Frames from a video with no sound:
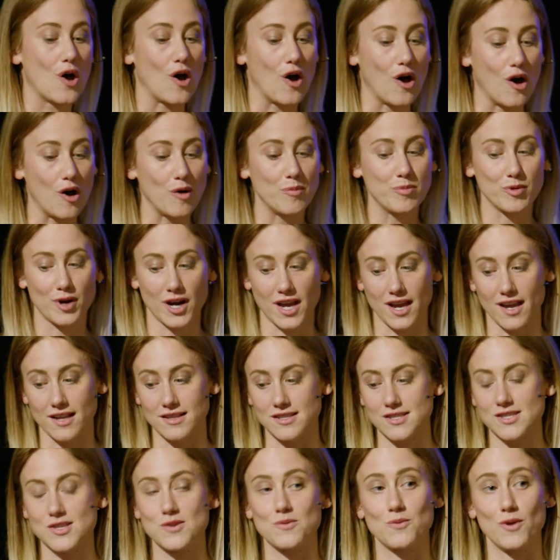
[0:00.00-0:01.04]
all
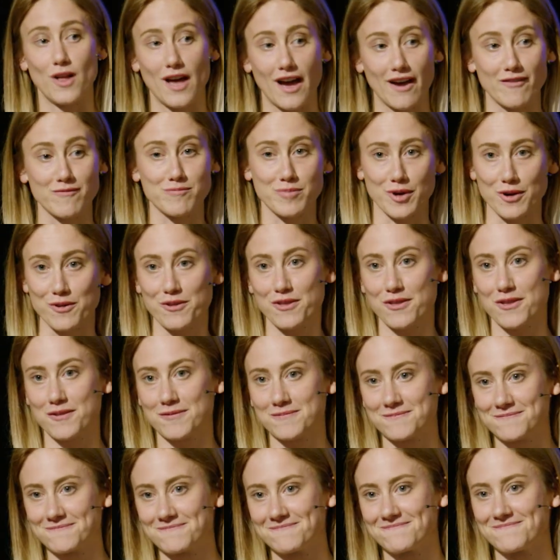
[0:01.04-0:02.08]
brands will have both.
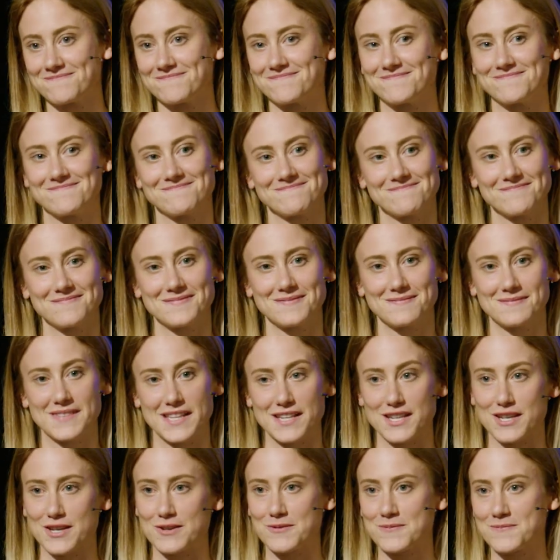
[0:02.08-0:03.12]

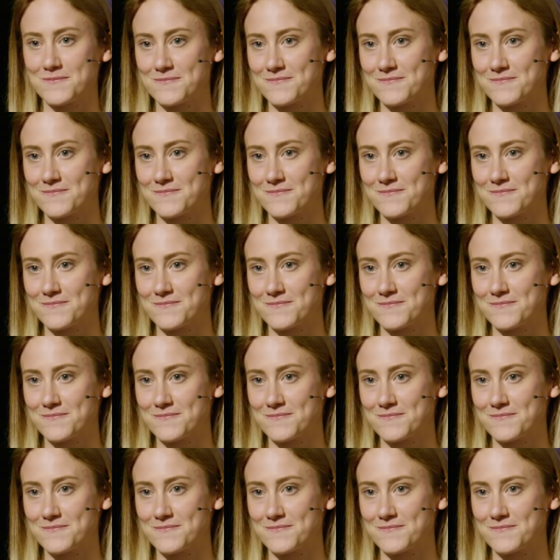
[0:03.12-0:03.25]
Thank you.